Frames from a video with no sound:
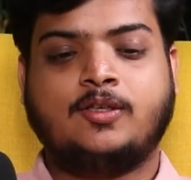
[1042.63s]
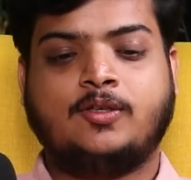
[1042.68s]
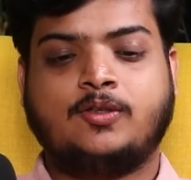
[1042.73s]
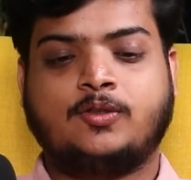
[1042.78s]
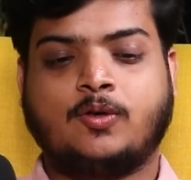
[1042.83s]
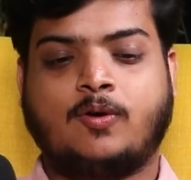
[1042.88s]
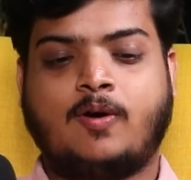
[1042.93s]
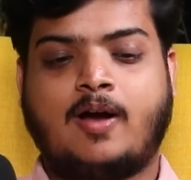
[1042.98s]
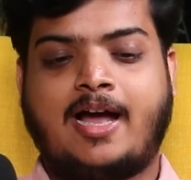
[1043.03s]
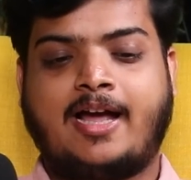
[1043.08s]

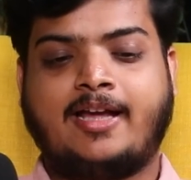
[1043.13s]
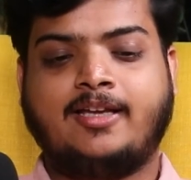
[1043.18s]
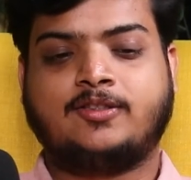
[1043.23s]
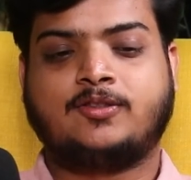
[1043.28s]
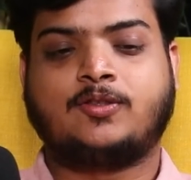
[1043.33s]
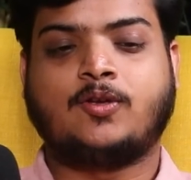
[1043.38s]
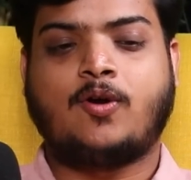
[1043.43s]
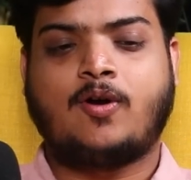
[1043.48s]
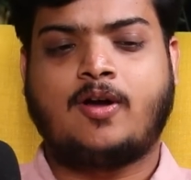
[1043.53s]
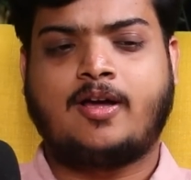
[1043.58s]
So I
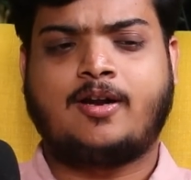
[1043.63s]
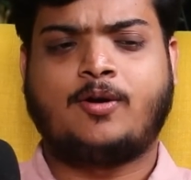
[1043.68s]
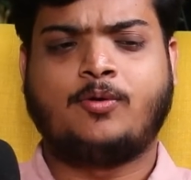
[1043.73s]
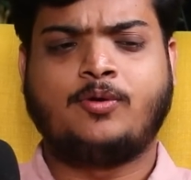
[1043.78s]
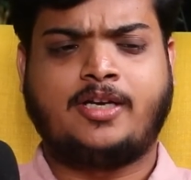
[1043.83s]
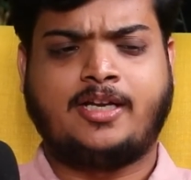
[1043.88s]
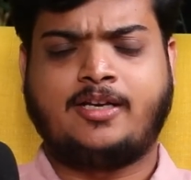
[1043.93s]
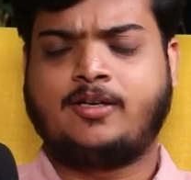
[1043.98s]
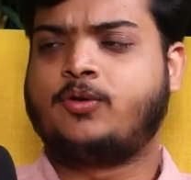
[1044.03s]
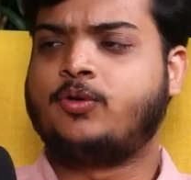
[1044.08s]
saw
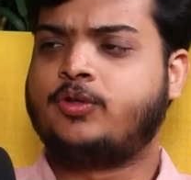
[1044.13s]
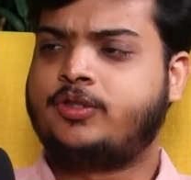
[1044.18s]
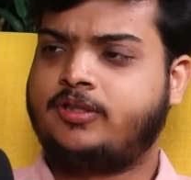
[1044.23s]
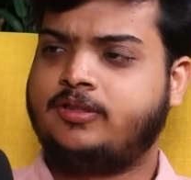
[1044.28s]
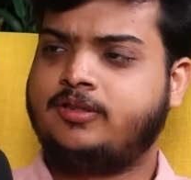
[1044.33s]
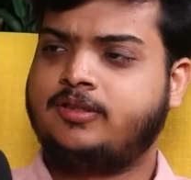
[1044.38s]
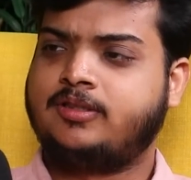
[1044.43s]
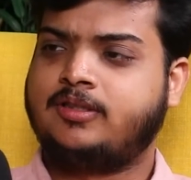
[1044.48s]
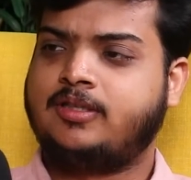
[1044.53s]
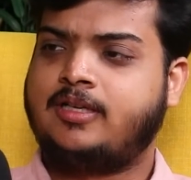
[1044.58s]
around 10
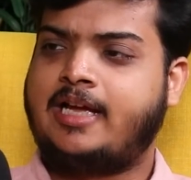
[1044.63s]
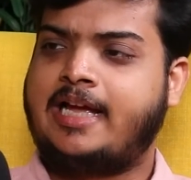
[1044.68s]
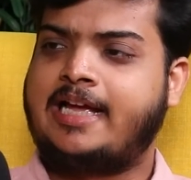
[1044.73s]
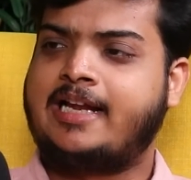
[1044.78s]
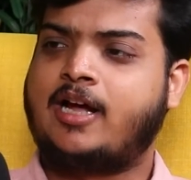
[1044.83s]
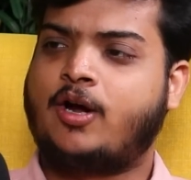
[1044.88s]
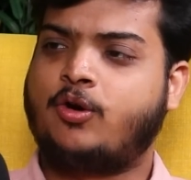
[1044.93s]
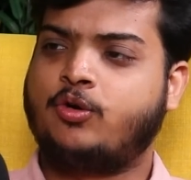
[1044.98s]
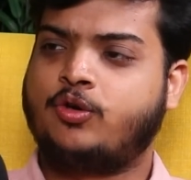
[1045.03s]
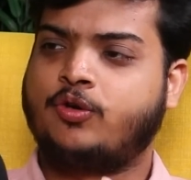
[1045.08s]
questions,
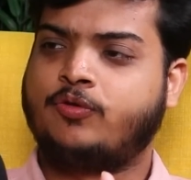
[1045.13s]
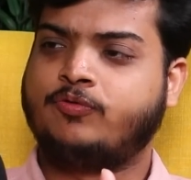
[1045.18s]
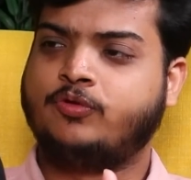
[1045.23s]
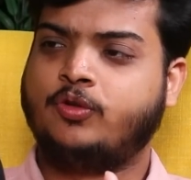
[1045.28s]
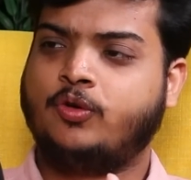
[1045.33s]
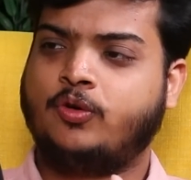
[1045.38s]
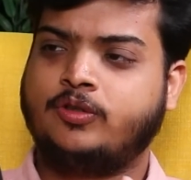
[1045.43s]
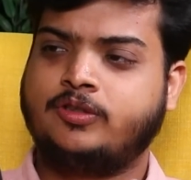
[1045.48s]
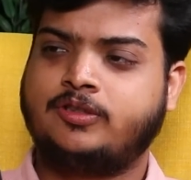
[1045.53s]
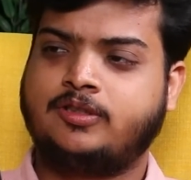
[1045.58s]
and out of
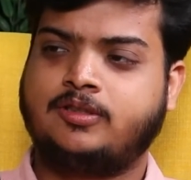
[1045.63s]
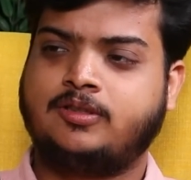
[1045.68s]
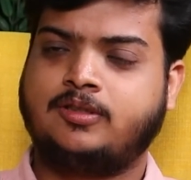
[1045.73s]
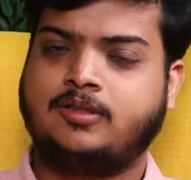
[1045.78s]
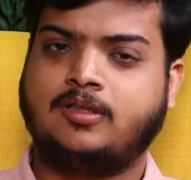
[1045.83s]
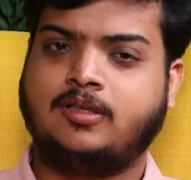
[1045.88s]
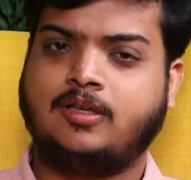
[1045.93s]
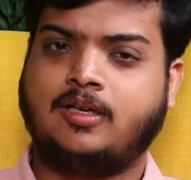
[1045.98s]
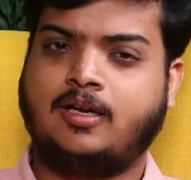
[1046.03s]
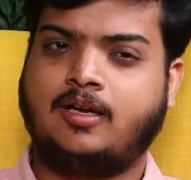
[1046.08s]
those,
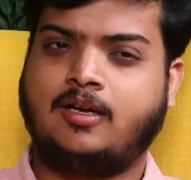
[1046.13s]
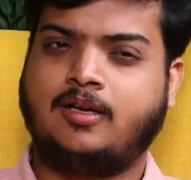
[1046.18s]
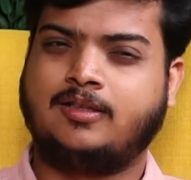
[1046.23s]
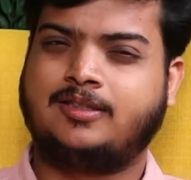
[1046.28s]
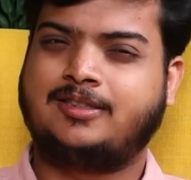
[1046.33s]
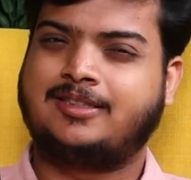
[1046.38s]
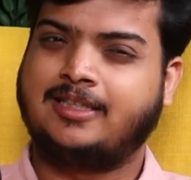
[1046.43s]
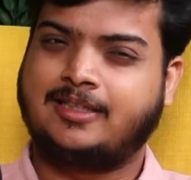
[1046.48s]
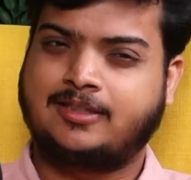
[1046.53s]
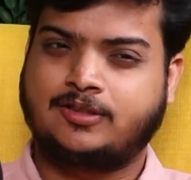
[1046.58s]

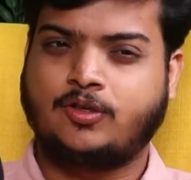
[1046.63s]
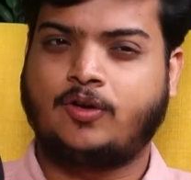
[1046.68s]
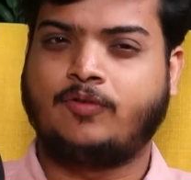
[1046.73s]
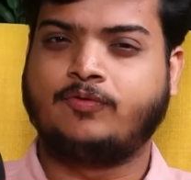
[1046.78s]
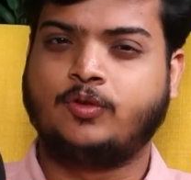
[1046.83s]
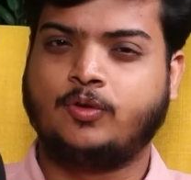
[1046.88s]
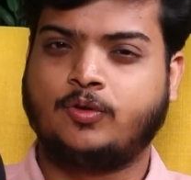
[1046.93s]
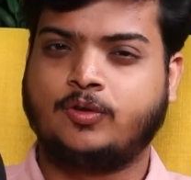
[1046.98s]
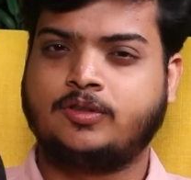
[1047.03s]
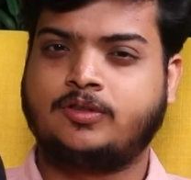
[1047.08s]
6
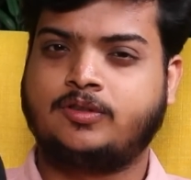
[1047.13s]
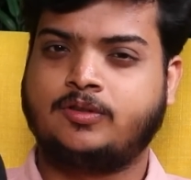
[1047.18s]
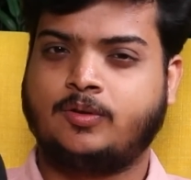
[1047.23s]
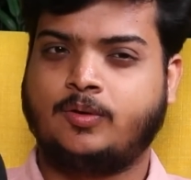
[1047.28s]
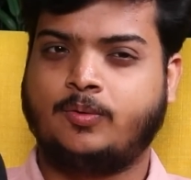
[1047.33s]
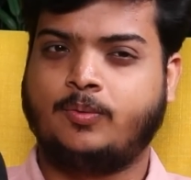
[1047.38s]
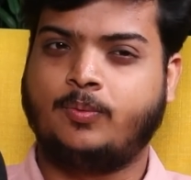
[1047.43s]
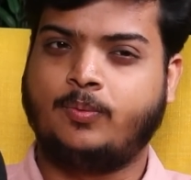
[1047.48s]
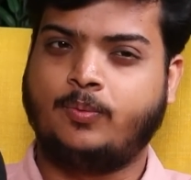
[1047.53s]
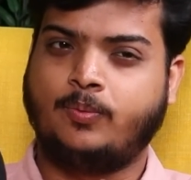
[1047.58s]
of those,
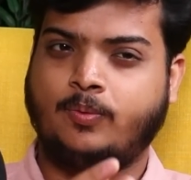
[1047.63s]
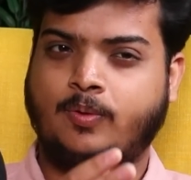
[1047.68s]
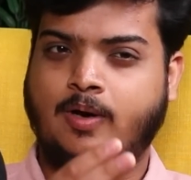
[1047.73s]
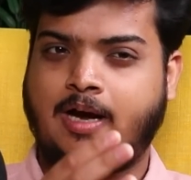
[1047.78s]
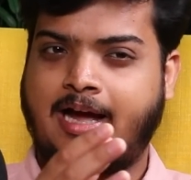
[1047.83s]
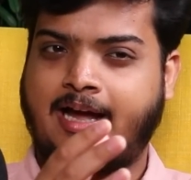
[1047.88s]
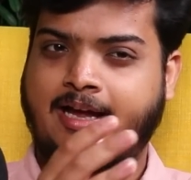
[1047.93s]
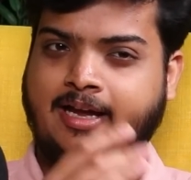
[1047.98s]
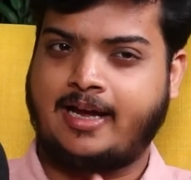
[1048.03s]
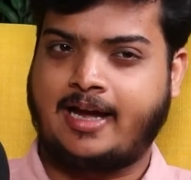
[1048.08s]

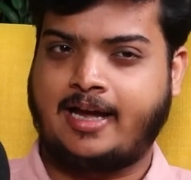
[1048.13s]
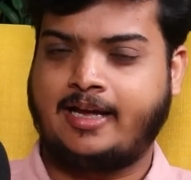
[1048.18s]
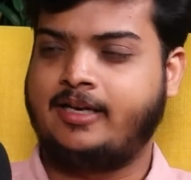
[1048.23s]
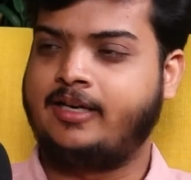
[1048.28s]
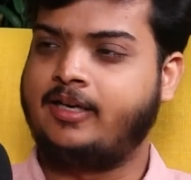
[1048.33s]
I